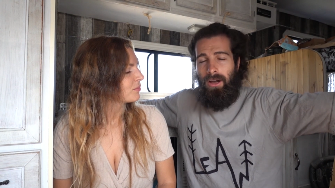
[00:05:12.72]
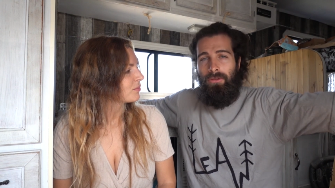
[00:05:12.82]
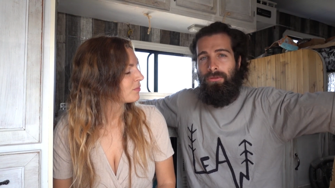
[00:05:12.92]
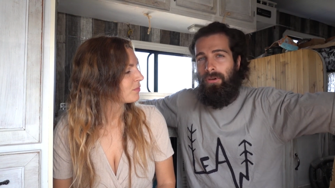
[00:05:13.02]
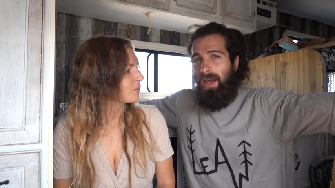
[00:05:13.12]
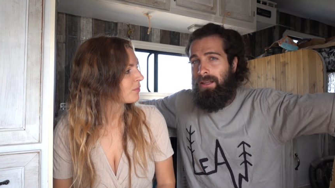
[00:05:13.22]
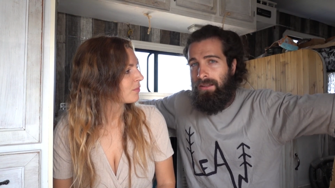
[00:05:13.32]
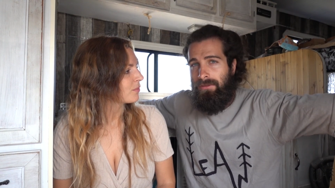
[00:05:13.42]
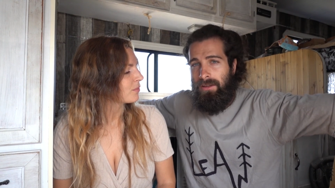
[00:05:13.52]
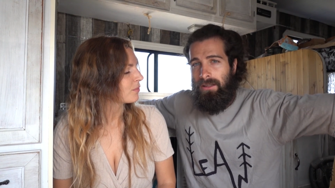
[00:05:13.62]
Speaker 1: how to
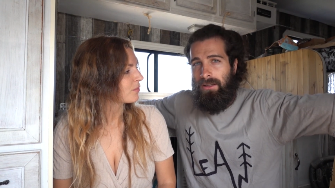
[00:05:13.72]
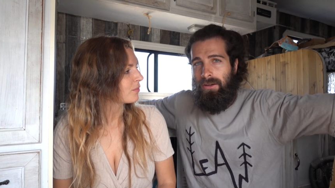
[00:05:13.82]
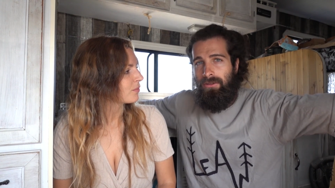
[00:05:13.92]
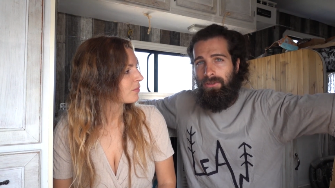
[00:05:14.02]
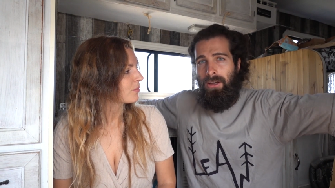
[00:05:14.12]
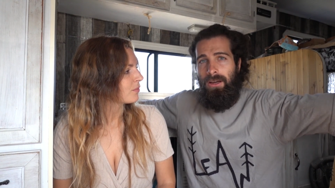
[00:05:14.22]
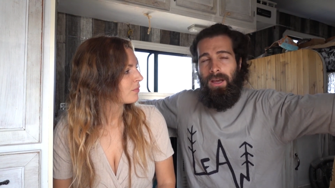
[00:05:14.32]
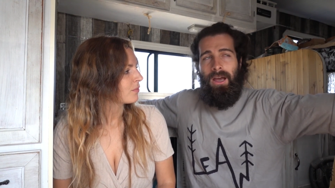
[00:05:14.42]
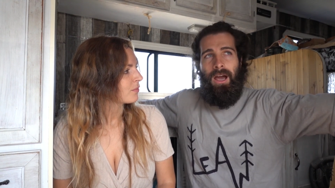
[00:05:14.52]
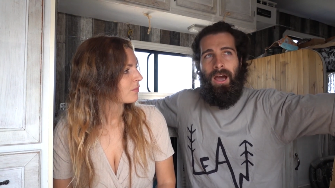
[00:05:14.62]
edit videos, uh,
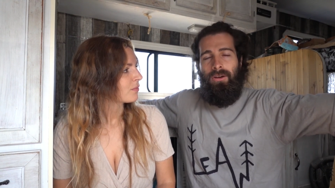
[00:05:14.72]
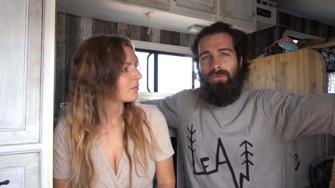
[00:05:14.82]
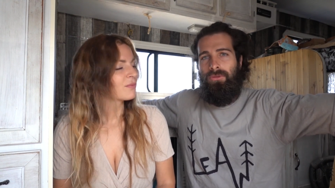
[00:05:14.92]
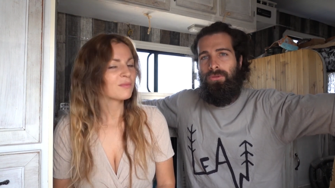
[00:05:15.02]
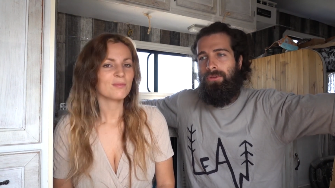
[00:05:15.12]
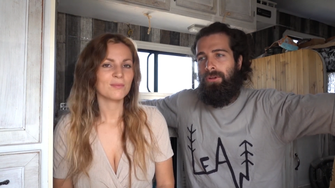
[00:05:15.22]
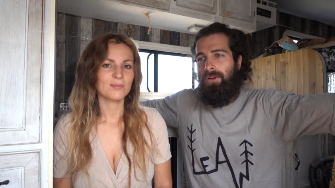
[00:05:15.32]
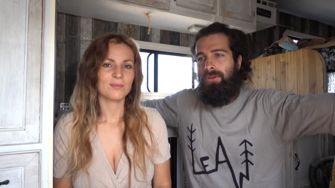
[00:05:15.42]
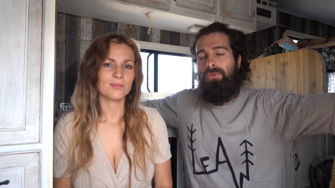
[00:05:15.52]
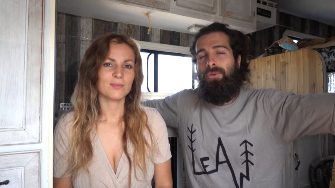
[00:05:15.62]
how to
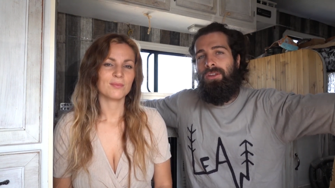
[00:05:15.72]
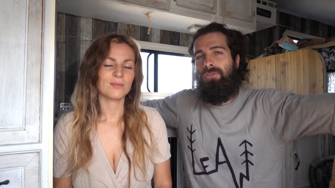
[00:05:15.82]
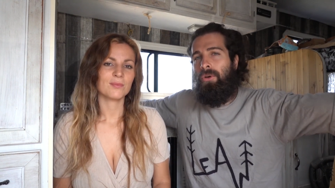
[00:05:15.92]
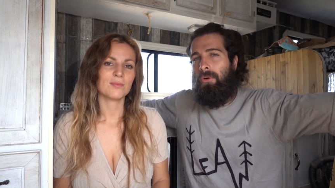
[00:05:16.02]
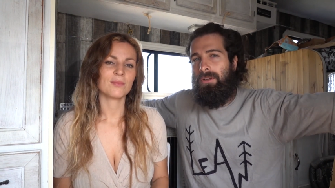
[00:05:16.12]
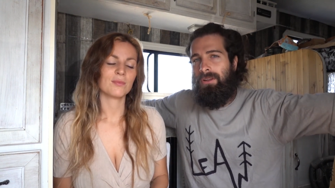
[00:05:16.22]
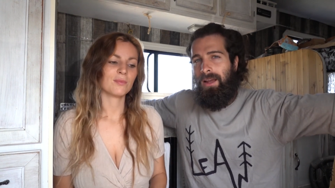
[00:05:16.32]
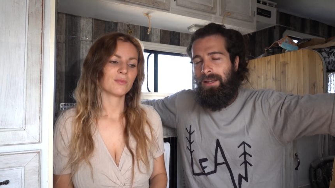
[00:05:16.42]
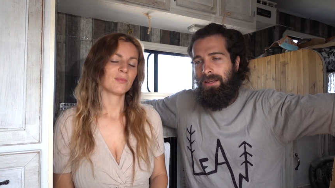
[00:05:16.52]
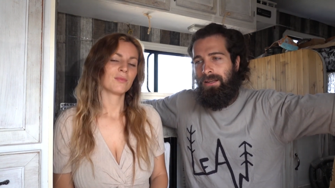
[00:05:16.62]
do a
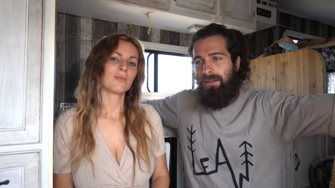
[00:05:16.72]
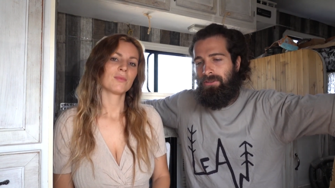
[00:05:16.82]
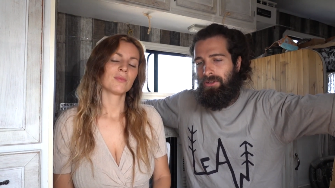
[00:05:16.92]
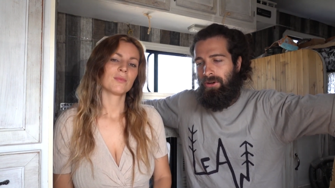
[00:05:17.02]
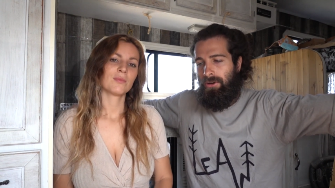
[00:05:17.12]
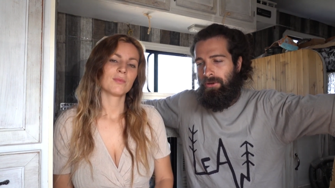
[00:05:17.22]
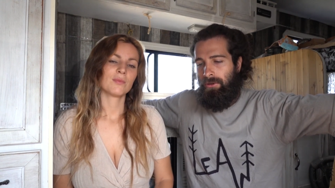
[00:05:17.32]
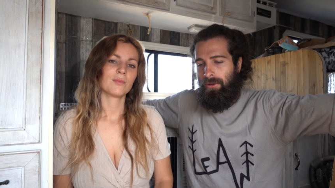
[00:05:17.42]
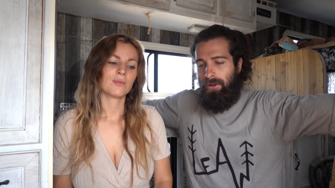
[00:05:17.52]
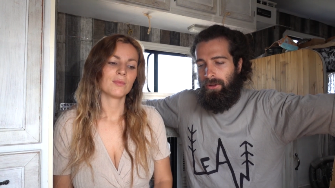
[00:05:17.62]
storytelling,
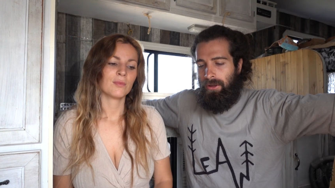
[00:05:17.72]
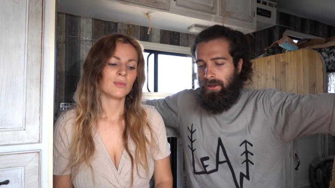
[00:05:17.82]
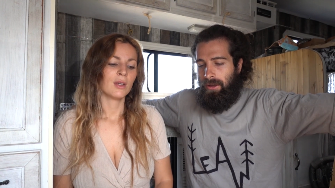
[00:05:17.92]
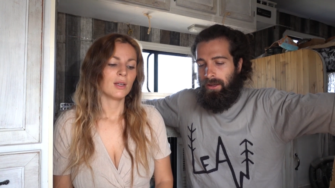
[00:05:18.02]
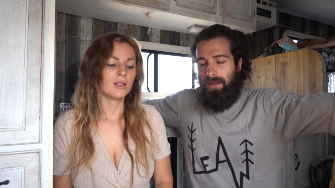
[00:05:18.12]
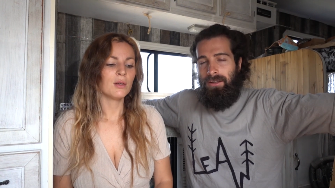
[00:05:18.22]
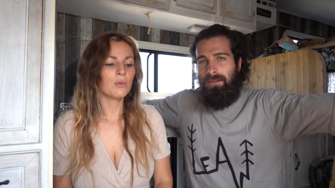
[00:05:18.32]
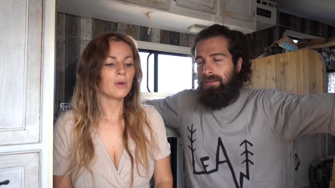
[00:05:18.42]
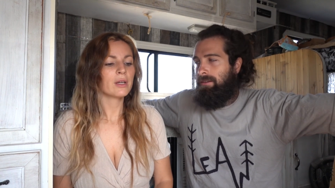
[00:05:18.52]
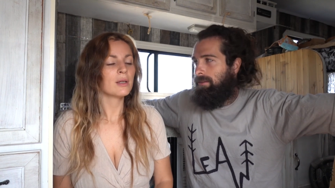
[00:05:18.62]
so... It's, it's,
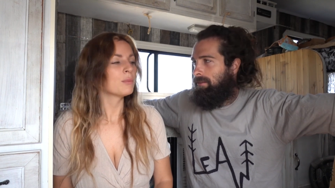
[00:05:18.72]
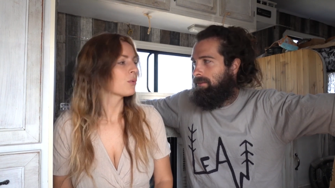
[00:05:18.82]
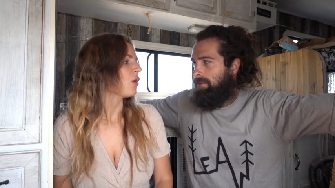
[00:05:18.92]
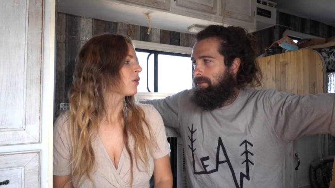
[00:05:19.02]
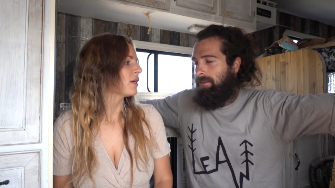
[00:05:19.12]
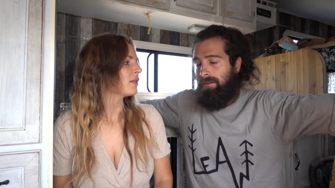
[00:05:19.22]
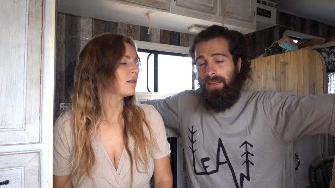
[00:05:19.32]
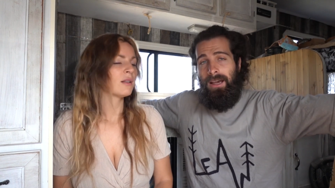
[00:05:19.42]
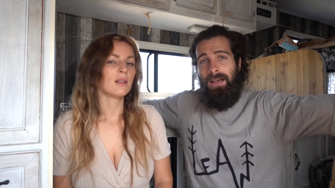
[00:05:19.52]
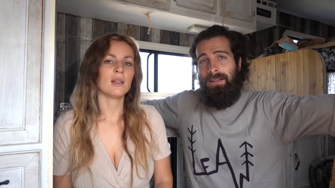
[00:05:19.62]
a work
Speaker 2: in progress.
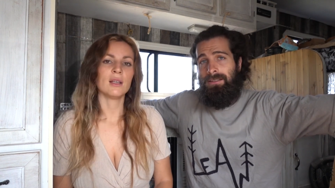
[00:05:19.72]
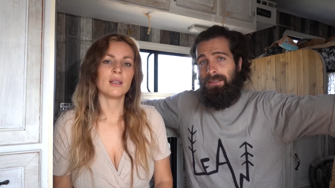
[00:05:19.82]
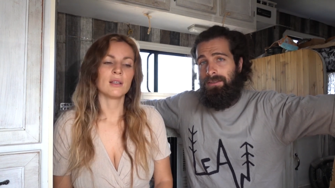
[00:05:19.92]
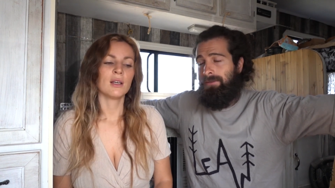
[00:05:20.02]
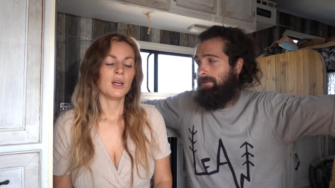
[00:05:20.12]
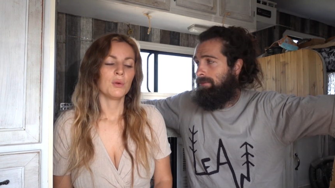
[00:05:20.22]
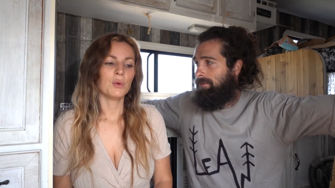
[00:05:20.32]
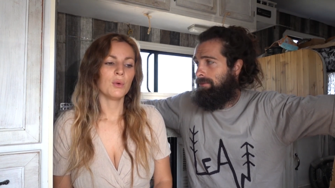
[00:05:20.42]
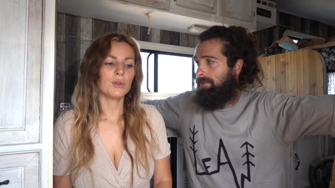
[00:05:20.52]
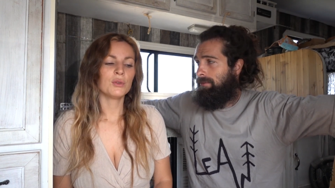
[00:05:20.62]
Yes. Like,
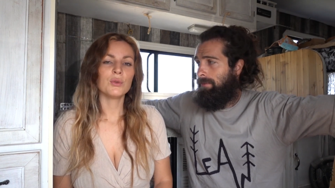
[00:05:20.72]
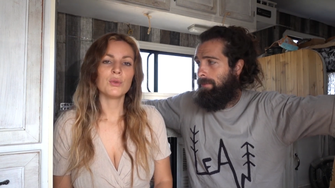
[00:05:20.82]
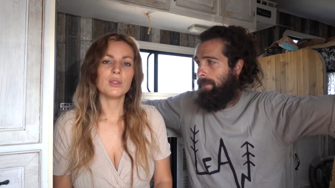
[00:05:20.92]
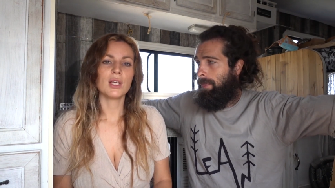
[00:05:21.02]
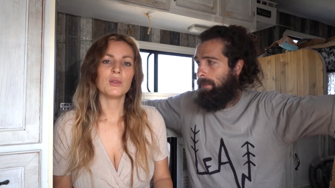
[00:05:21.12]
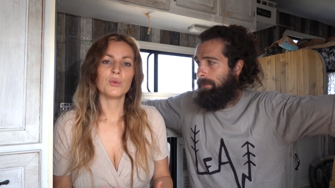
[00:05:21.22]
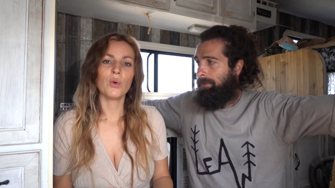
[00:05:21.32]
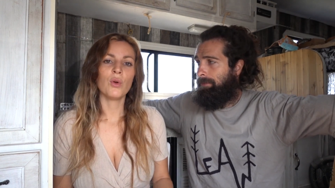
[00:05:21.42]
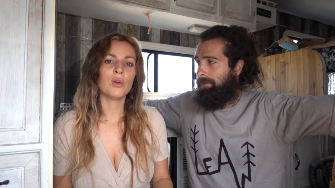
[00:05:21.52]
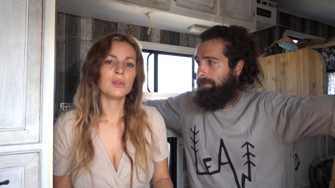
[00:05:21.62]
we want to say to
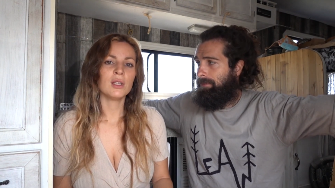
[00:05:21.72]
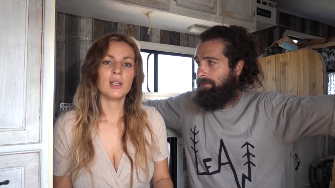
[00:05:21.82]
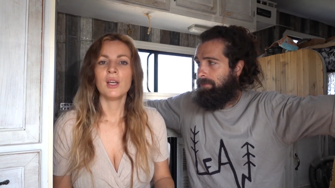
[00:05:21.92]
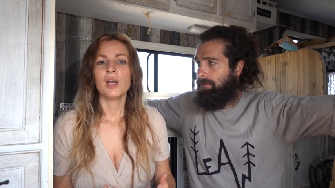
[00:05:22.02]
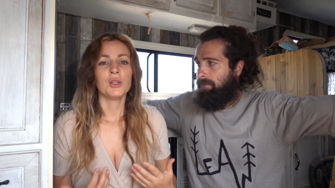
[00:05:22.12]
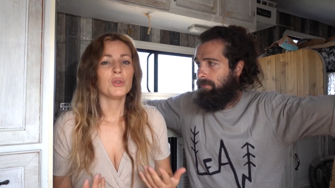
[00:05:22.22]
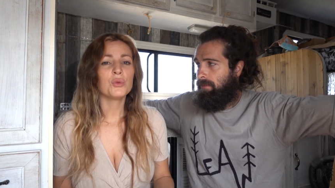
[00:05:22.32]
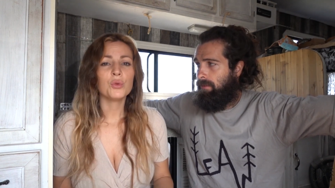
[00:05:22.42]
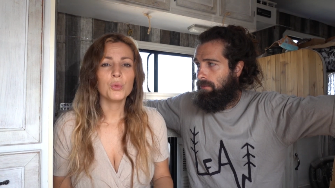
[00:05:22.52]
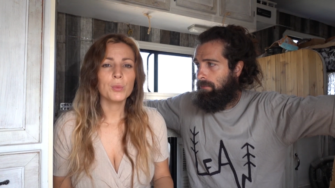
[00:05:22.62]
all the
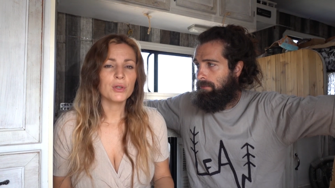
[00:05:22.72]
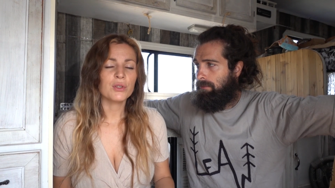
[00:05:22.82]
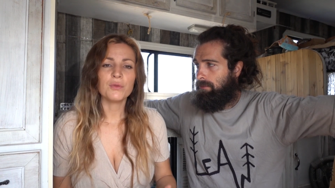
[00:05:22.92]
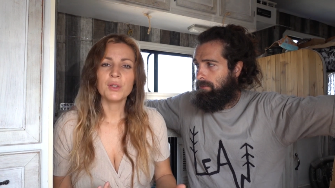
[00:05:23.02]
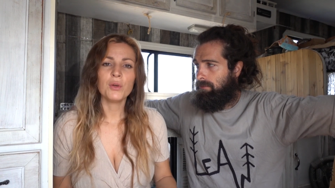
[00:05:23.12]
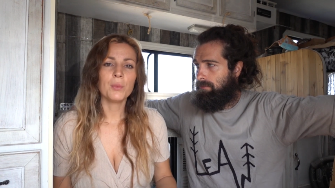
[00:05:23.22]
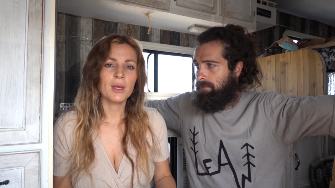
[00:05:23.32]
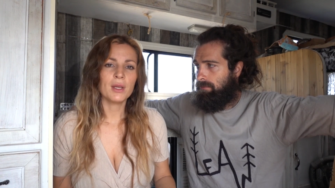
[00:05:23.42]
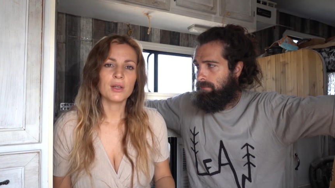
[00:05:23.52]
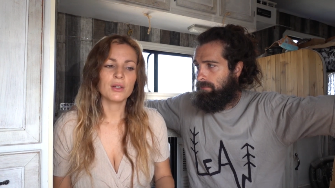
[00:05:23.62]
YouTubers, video
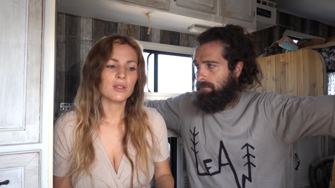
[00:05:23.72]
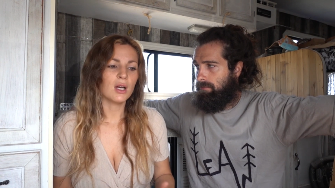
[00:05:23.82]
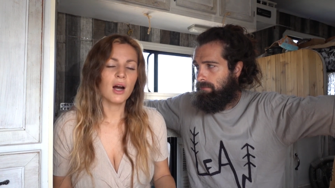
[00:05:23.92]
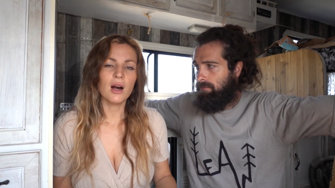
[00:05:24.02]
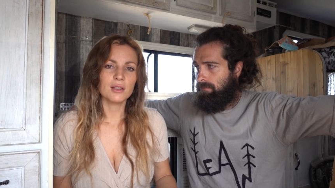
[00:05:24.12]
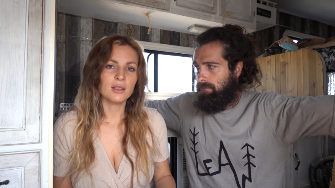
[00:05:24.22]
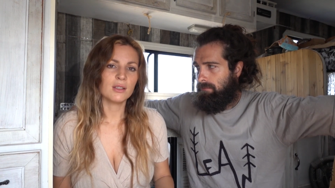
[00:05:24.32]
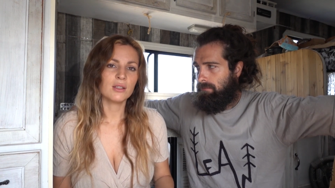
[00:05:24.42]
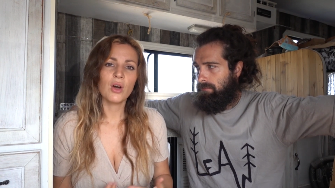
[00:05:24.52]
makers, artists,